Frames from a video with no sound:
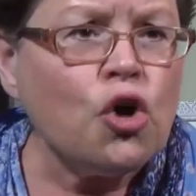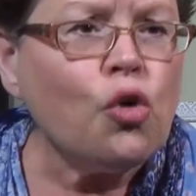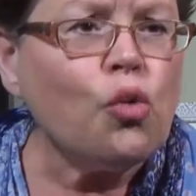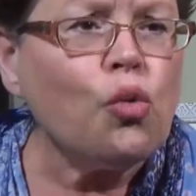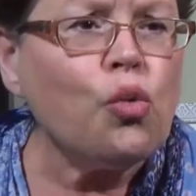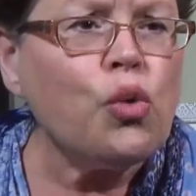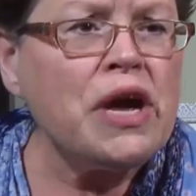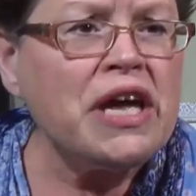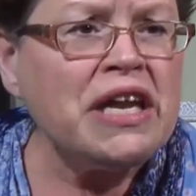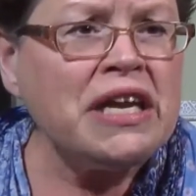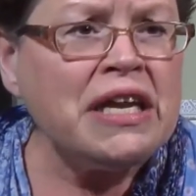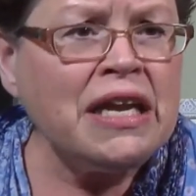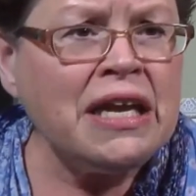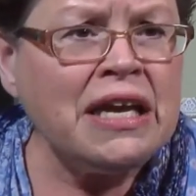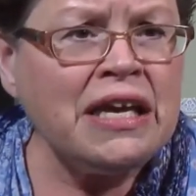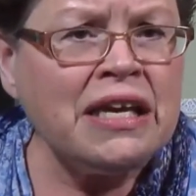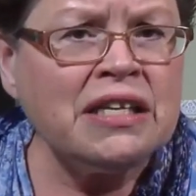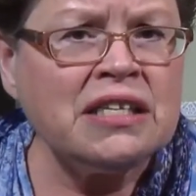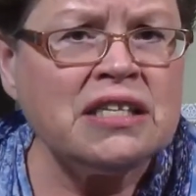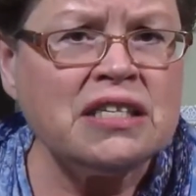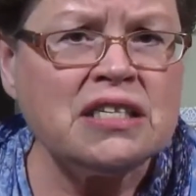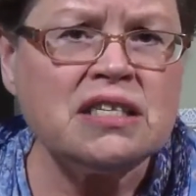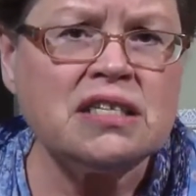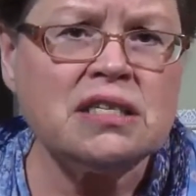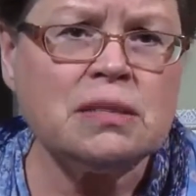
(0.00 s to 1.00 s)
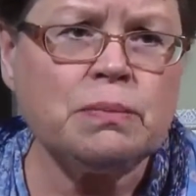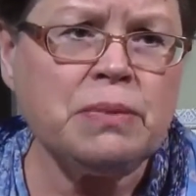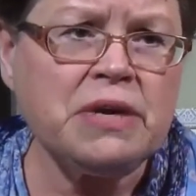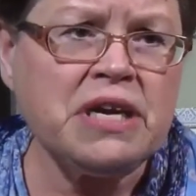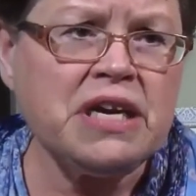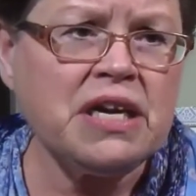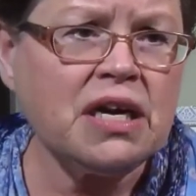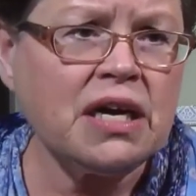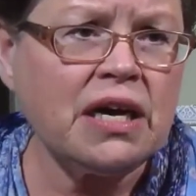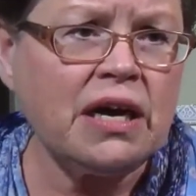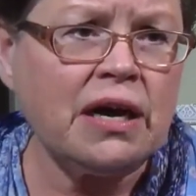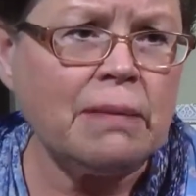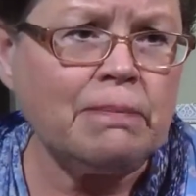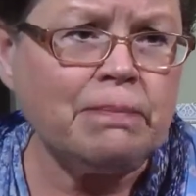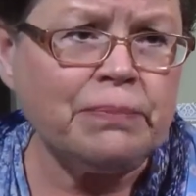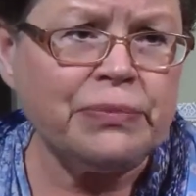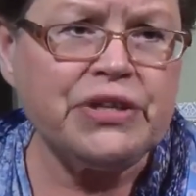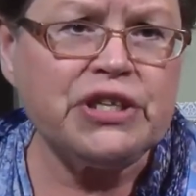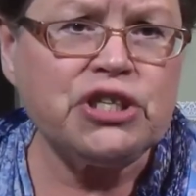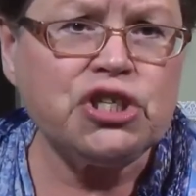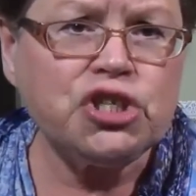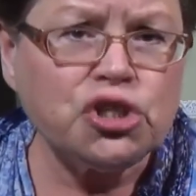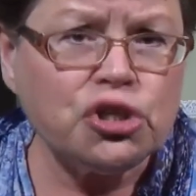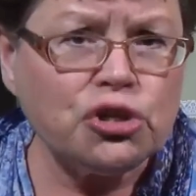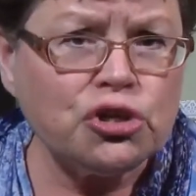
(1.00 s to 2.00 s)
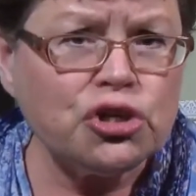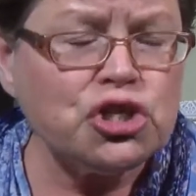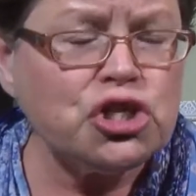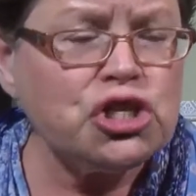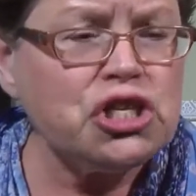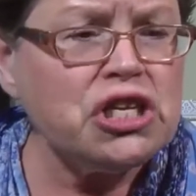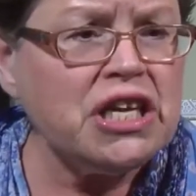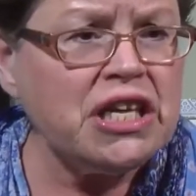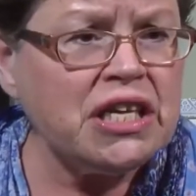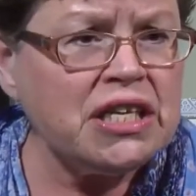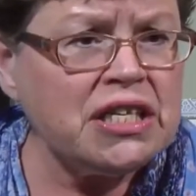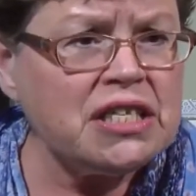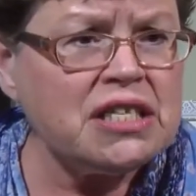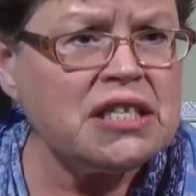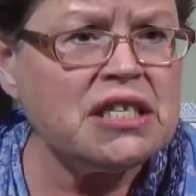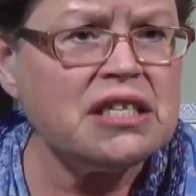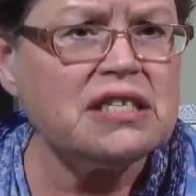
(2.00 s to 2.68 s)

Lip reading: We need to speak up. The church needs